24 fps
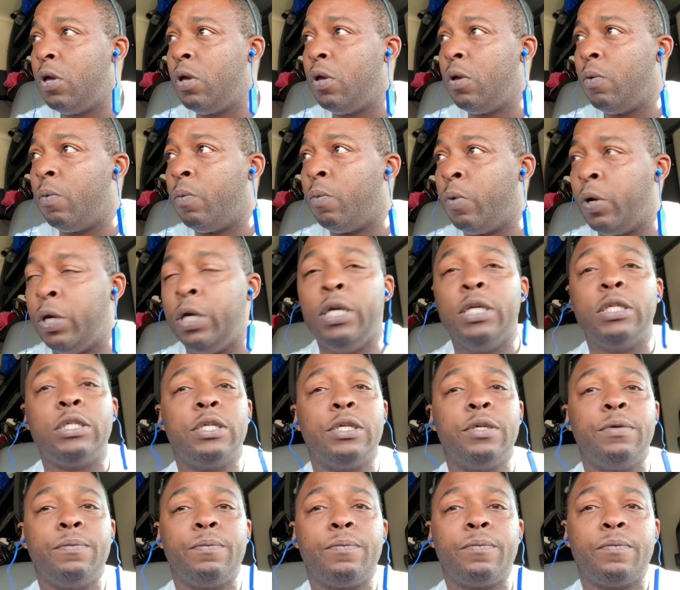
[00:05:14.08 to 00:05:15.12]

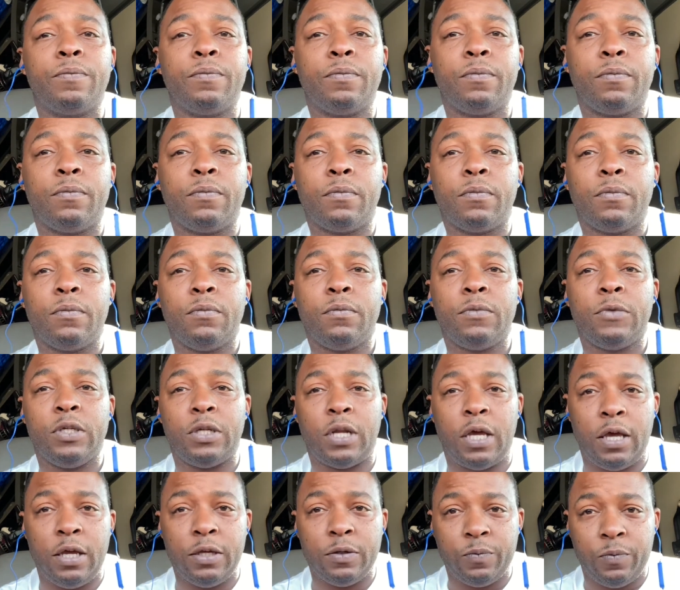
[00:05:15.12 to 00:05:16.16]
Wednesday.
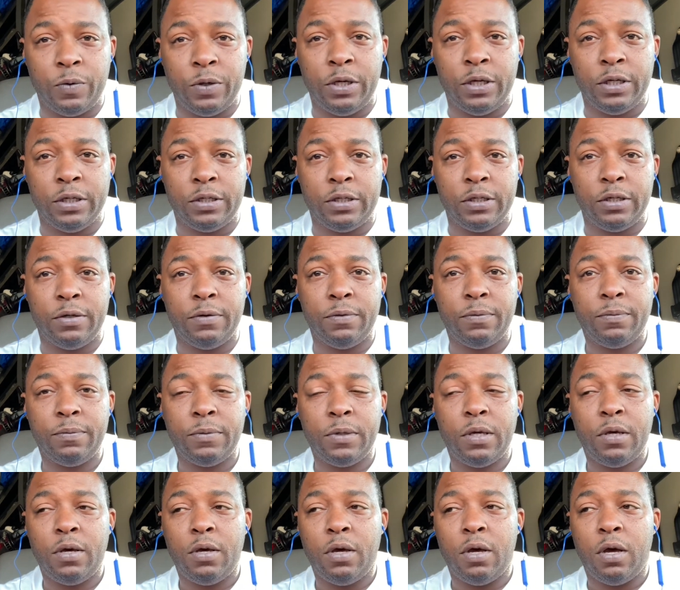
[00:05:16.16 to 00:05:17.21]
Today is Wednesday.
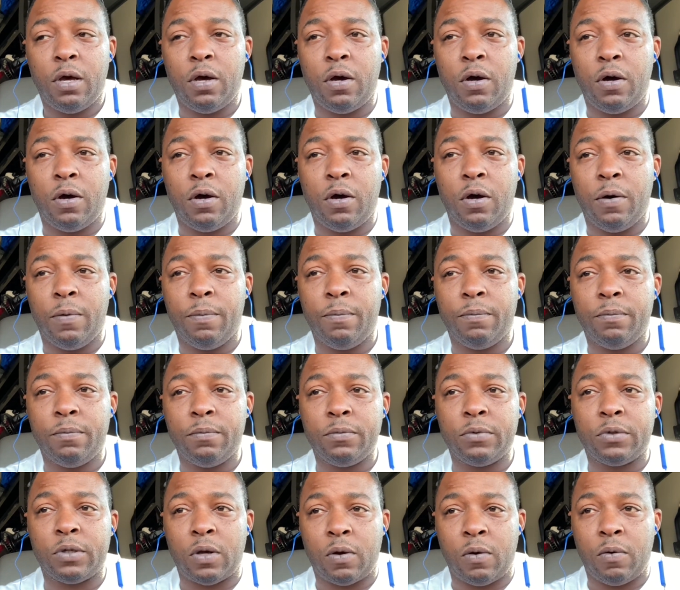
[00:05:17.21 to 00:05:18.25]

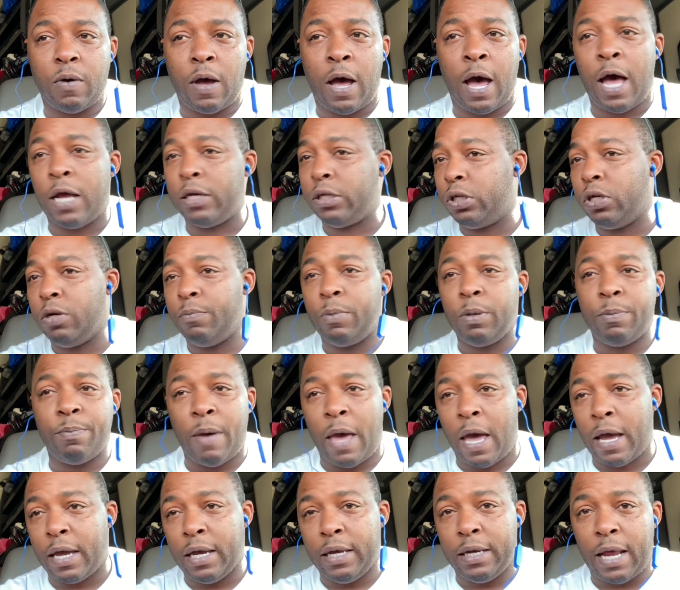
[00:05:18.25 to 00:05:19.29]
So I should be
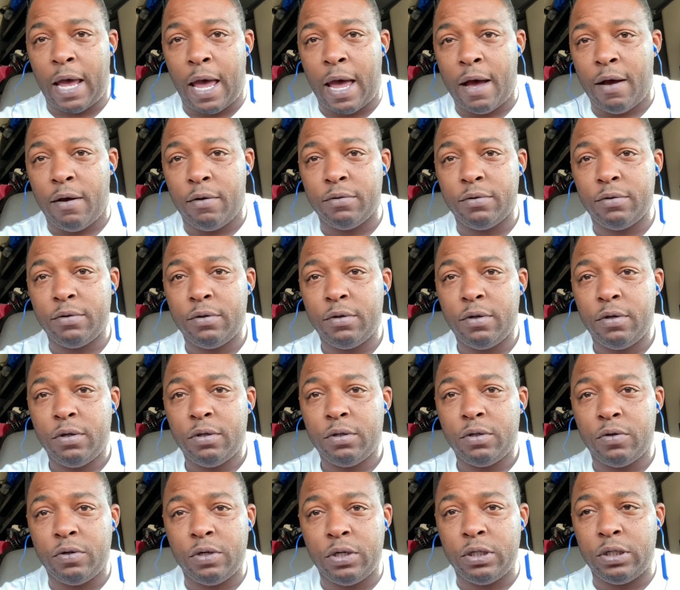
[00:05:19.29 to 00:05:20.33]
back at the house.
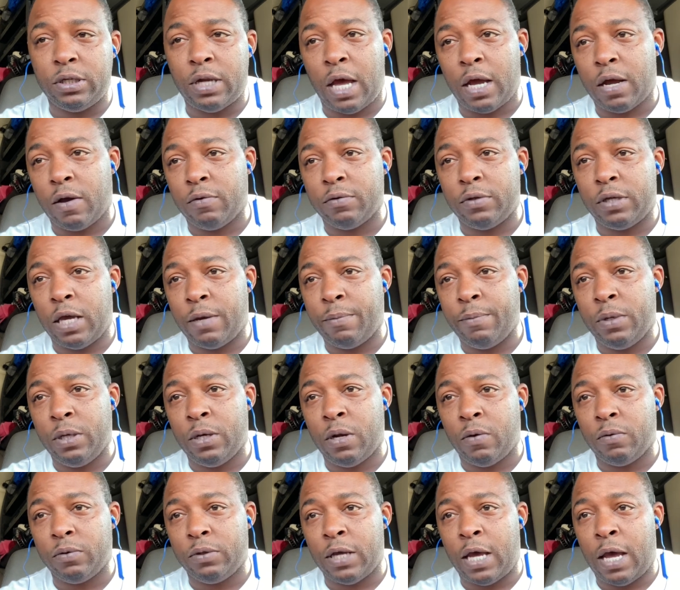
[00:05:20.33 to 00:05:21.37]
So it's not gonna take me
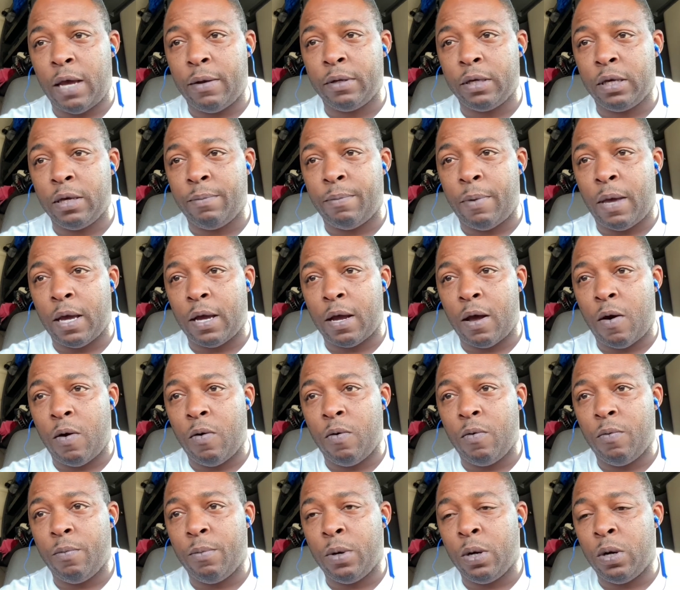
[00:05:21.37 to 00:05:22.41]
no time to get back
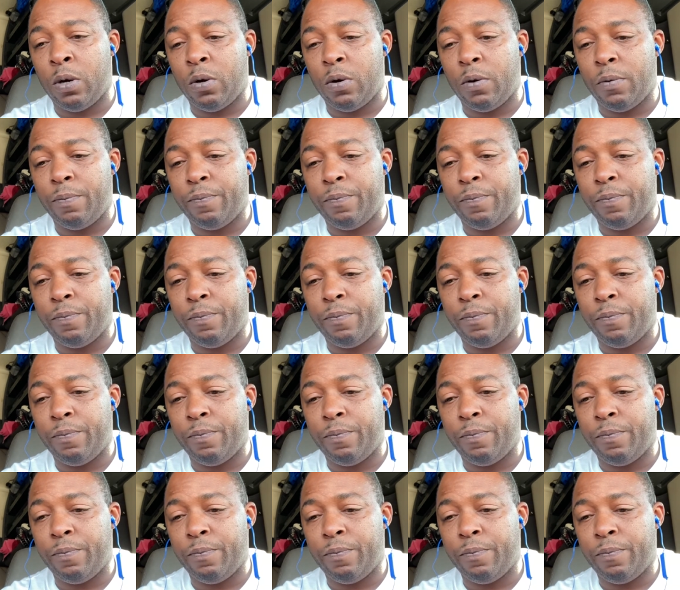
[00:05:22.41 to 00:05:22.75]
home.